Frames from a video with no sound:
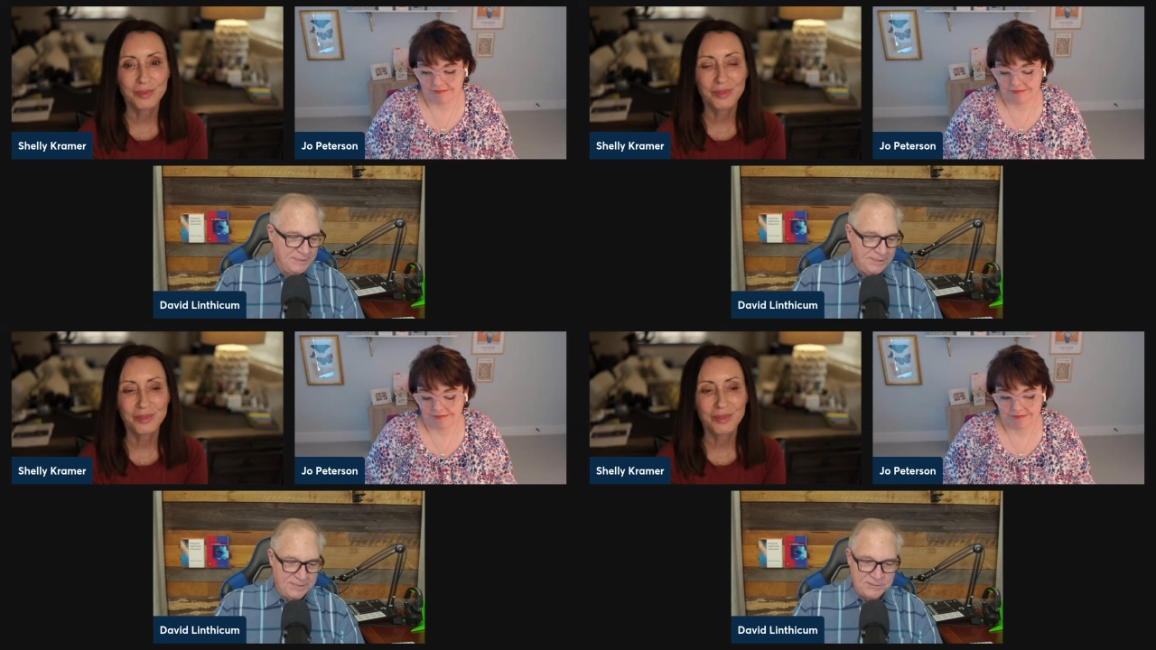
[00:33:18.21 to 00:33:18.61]

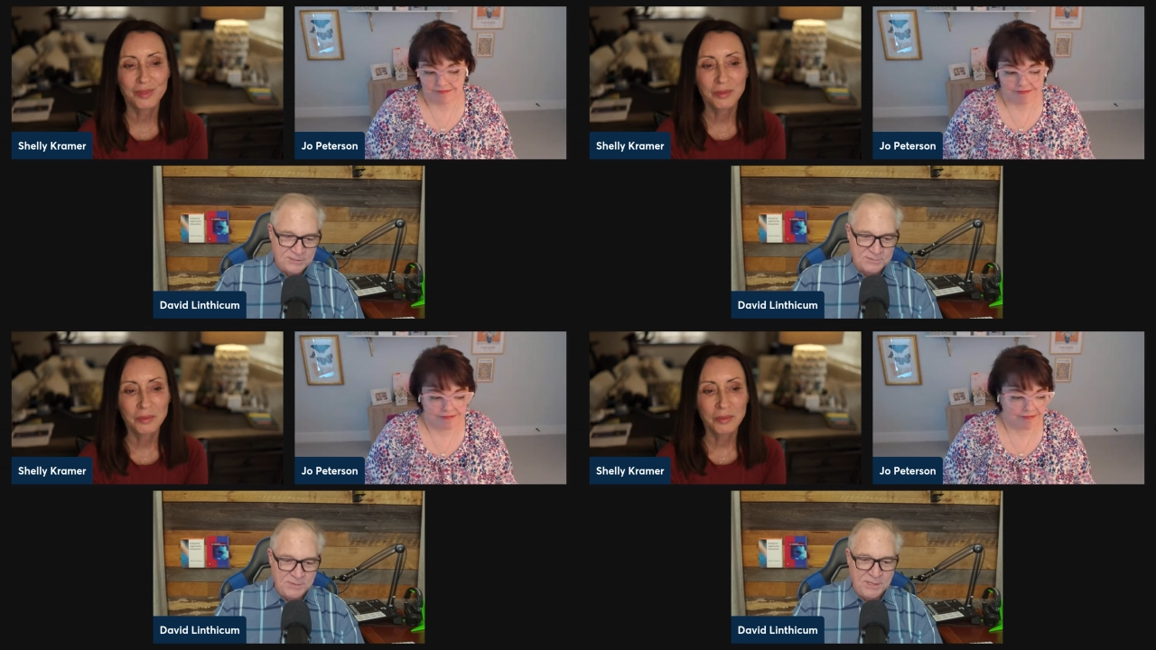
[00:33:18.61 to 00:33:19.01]
Speaker 1: it's
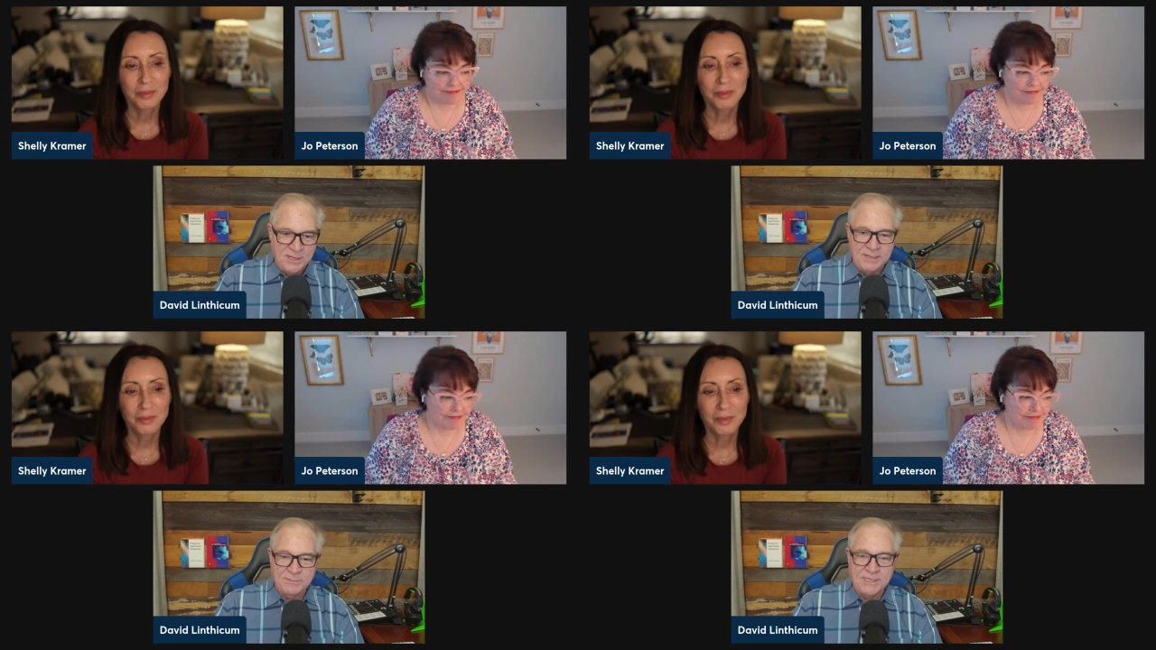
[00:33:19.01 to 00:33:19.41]
just
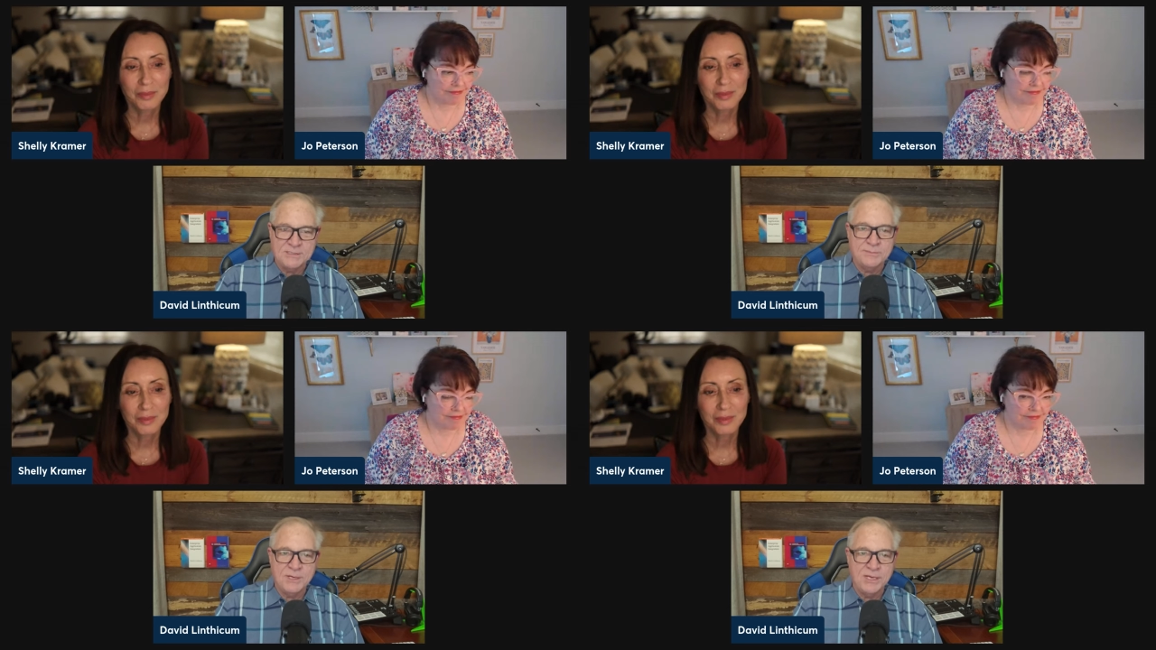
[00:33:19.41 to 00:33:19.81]
beyond
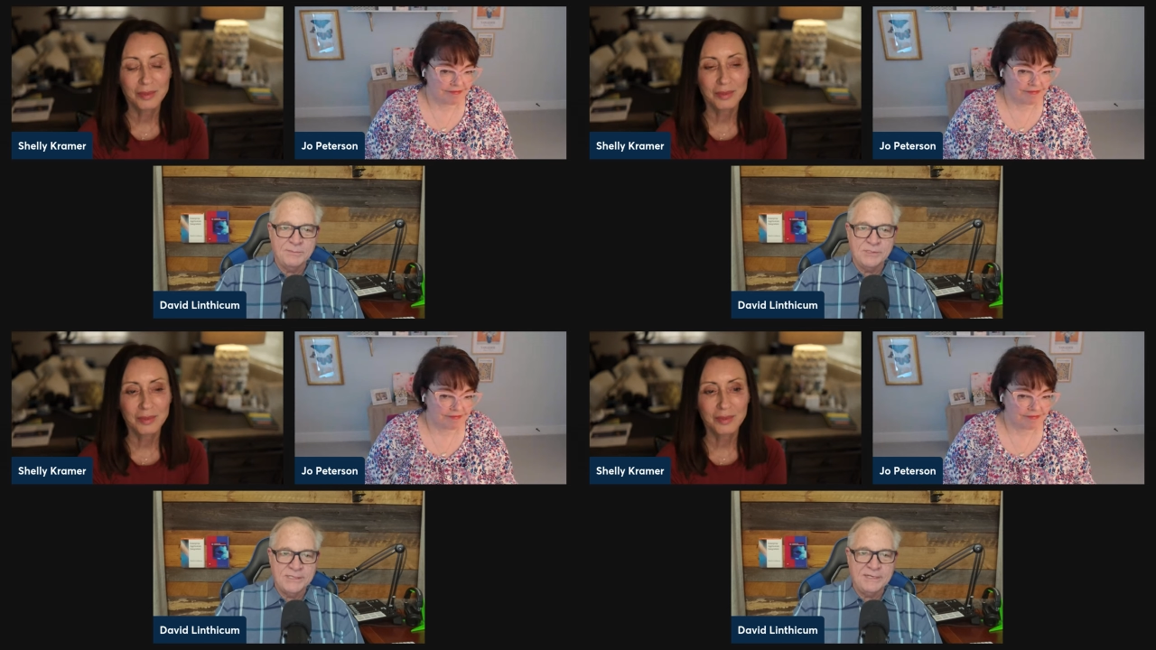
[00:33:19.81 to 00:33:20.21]
it's beyond
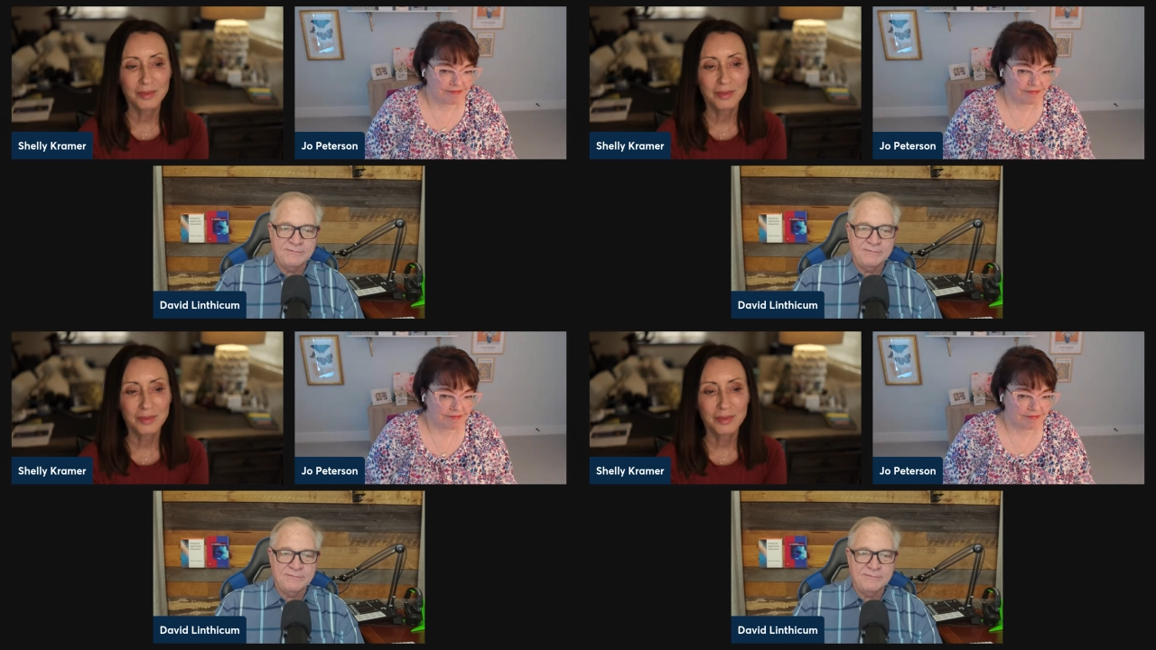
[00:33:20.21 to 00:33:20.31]
belief.